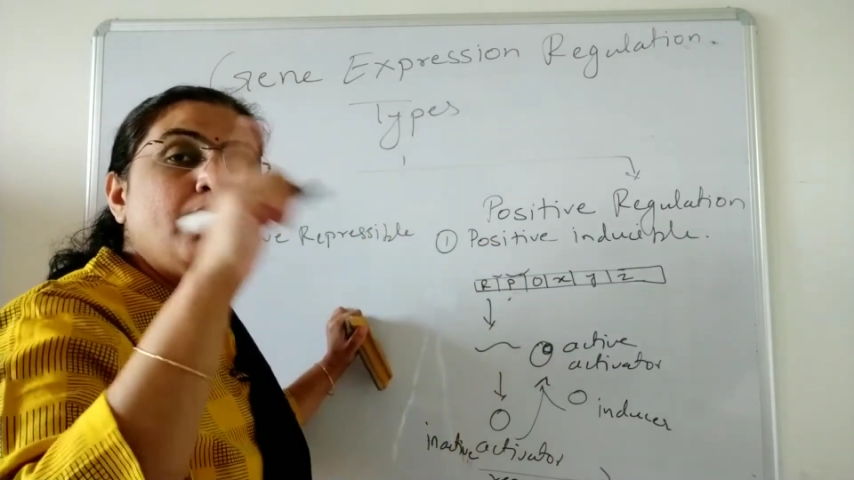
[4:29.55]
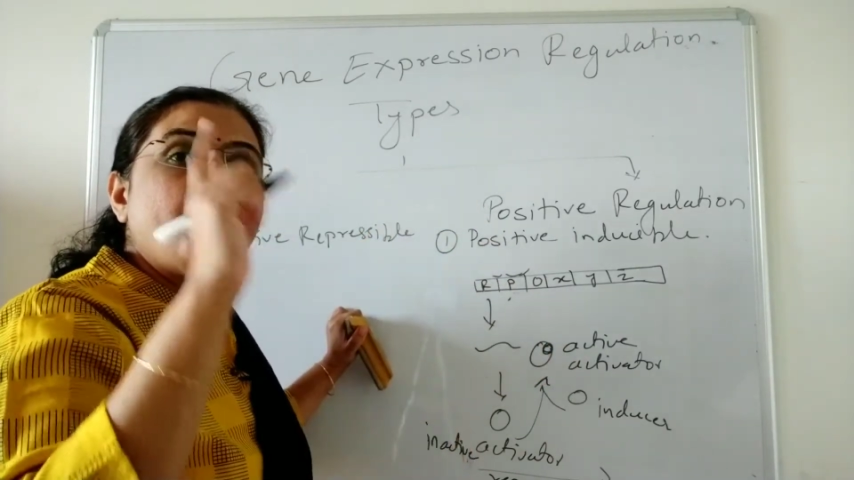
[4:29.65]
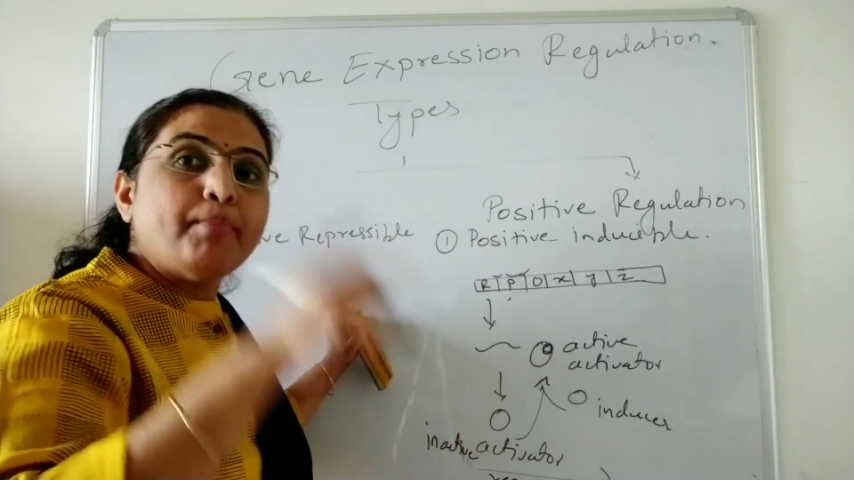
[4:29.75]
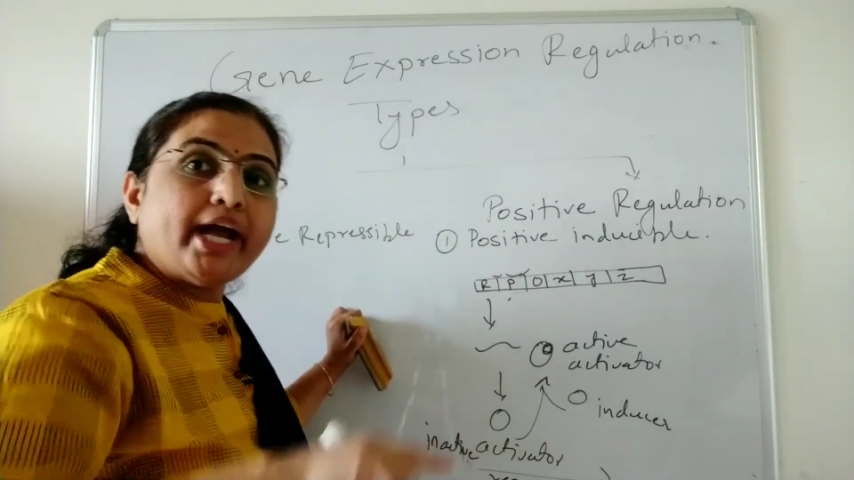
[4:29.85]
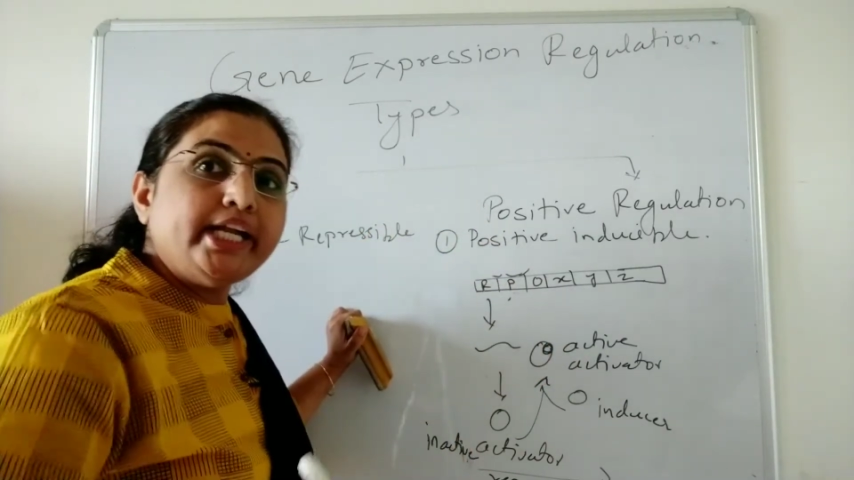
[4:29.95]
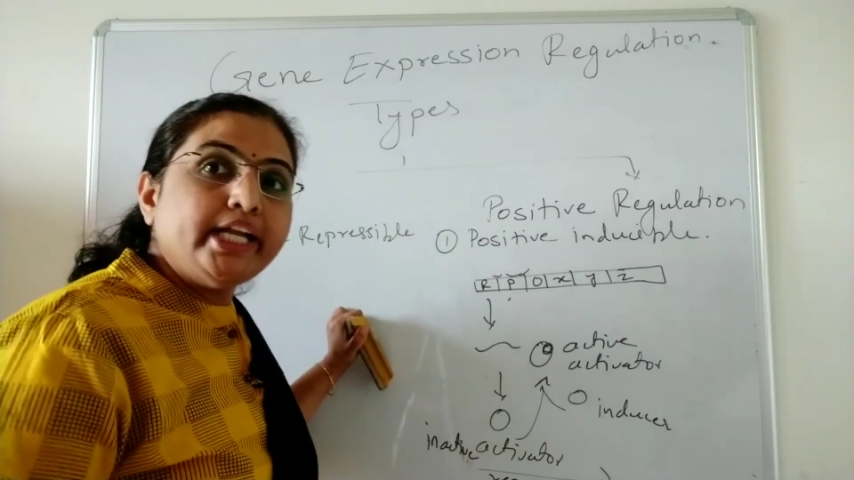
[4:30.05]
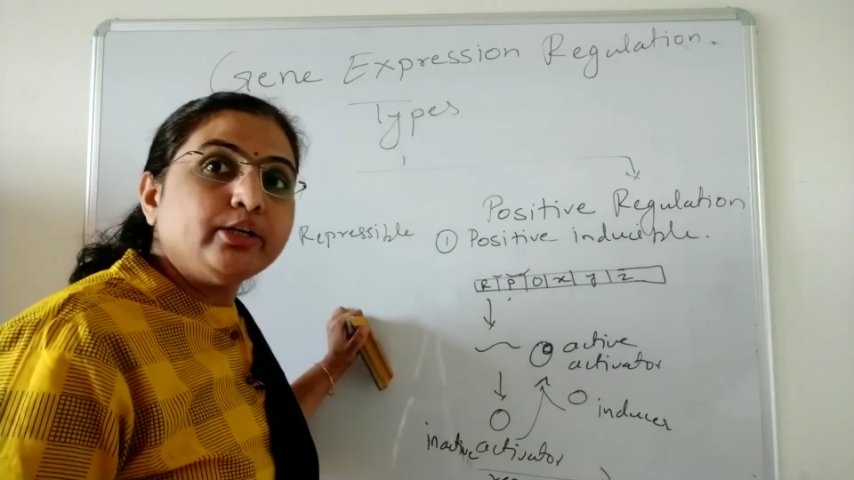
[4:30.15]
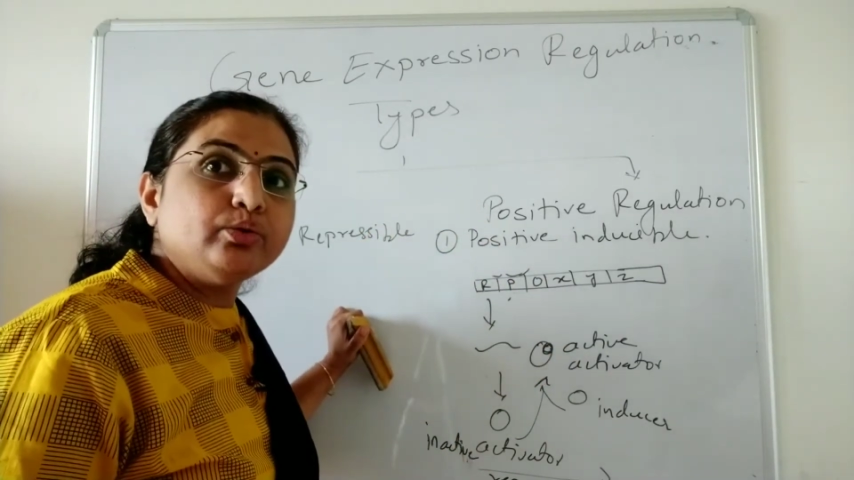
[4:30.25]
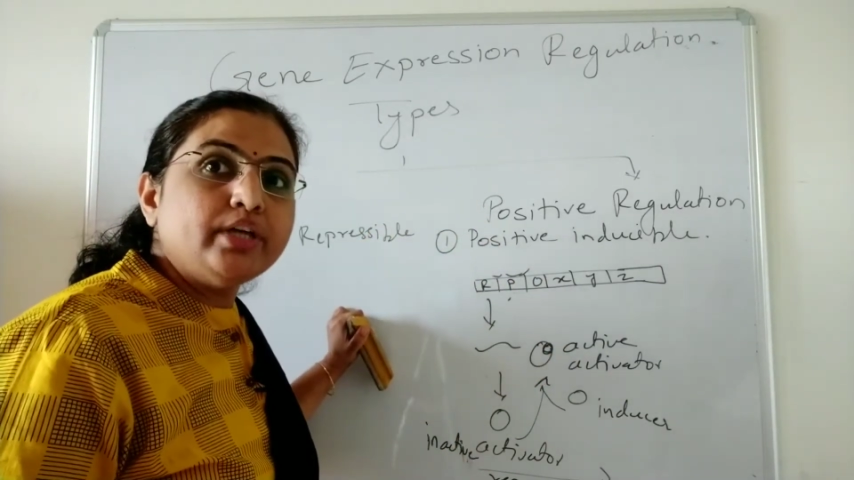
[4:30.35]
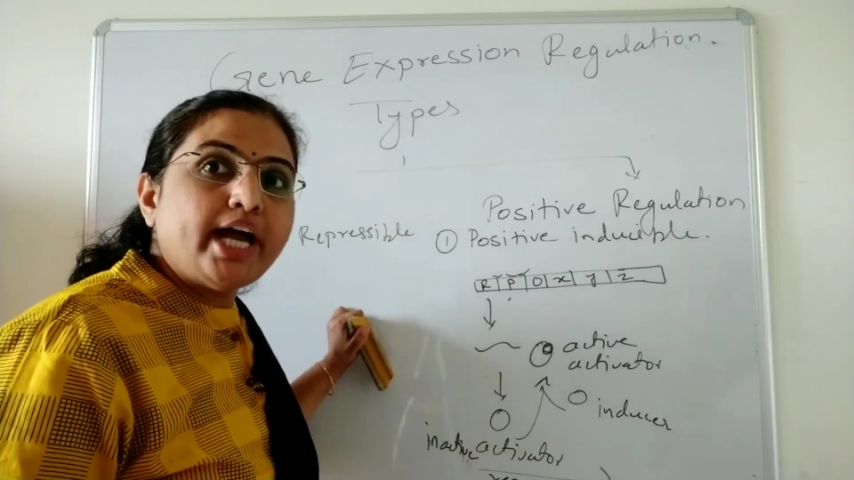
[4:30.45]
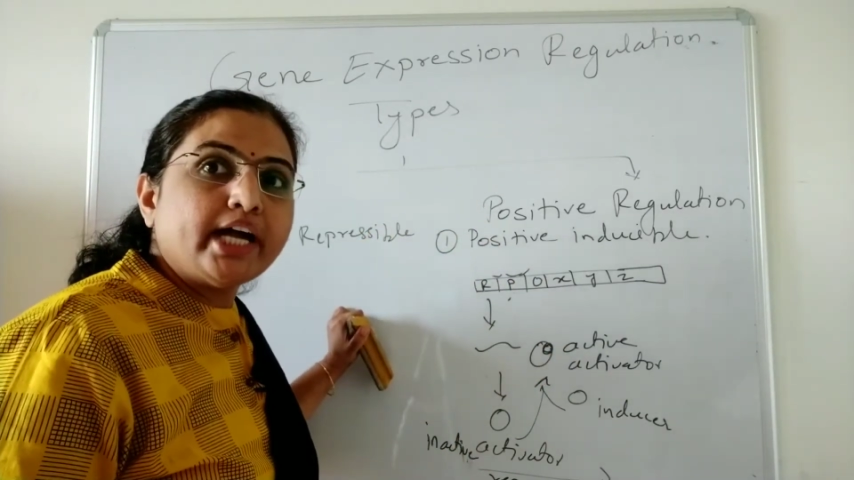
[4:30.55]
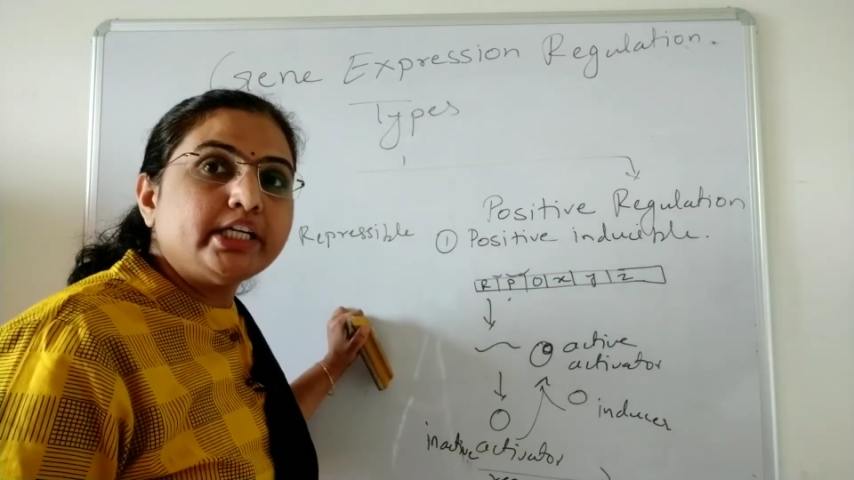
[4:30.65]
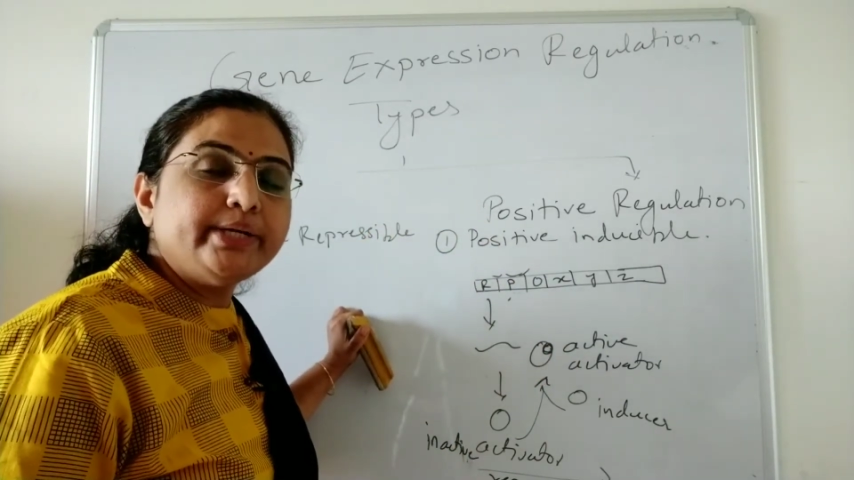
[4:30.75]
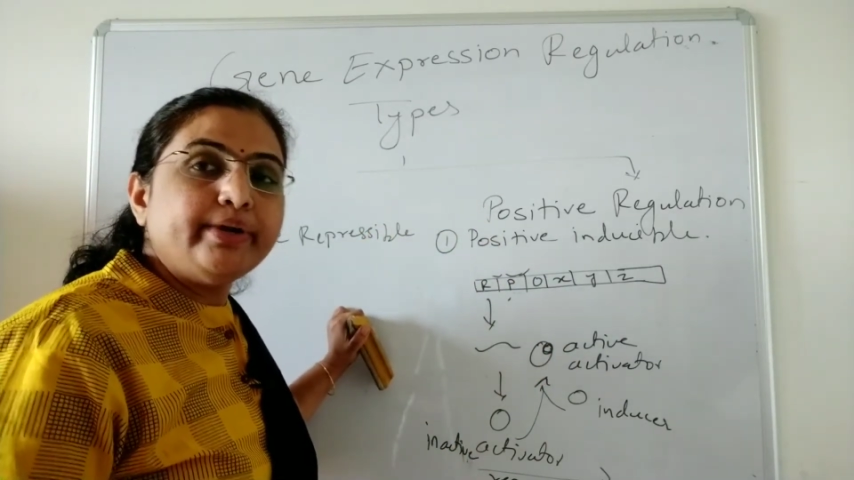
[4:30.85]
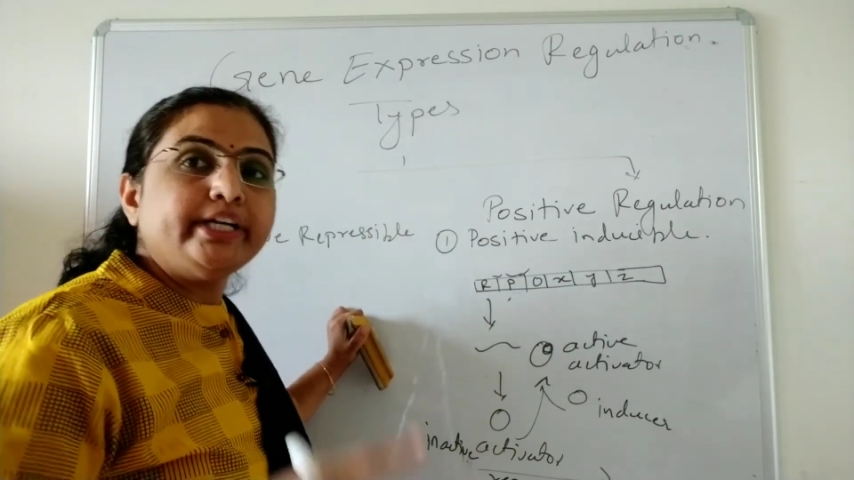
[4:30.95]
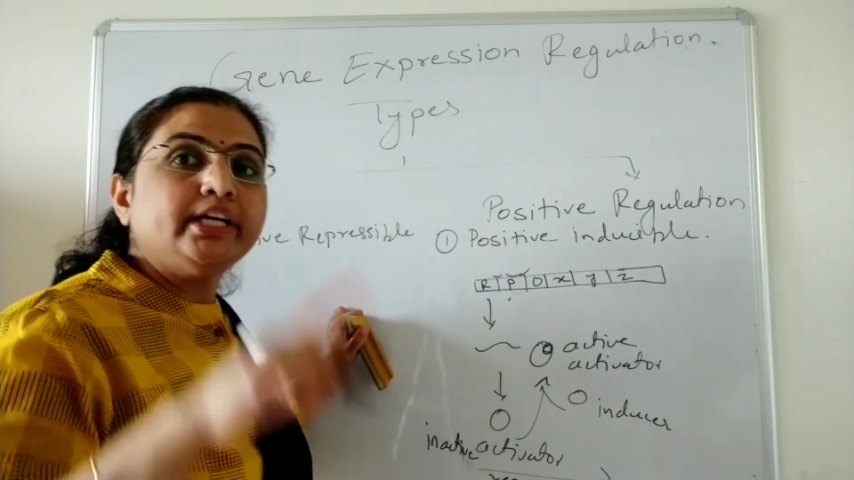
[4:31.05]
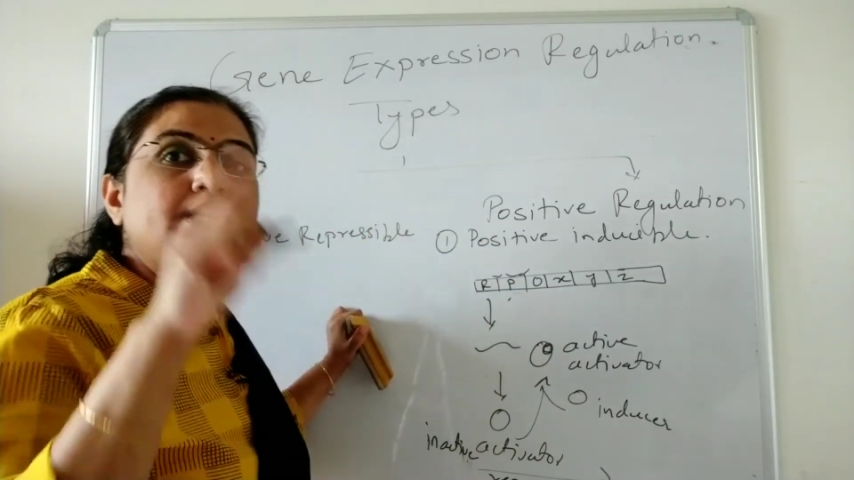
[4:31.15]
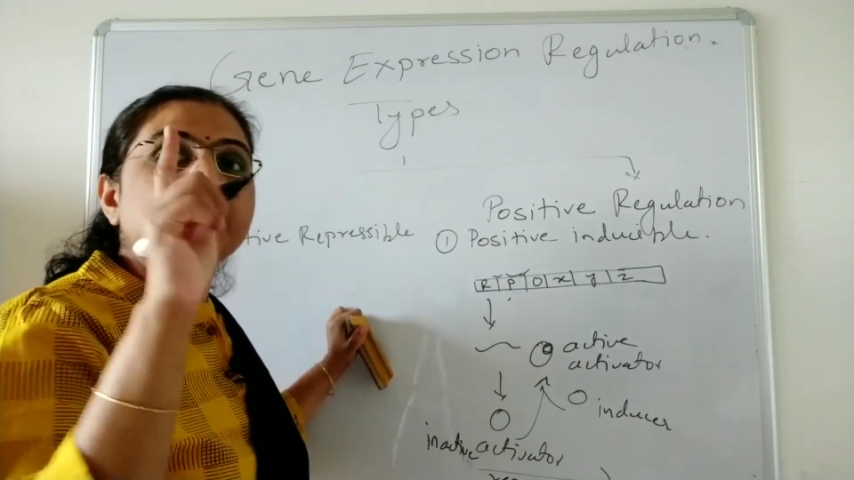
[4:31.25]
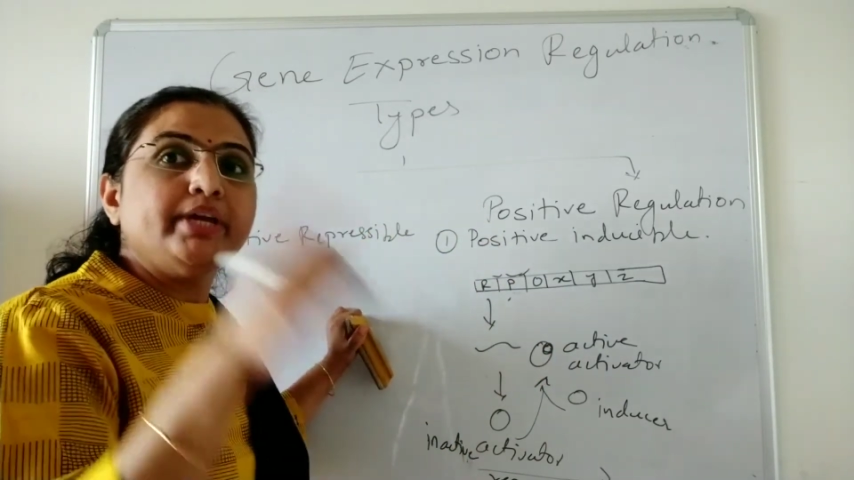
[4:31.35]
binding to the activator,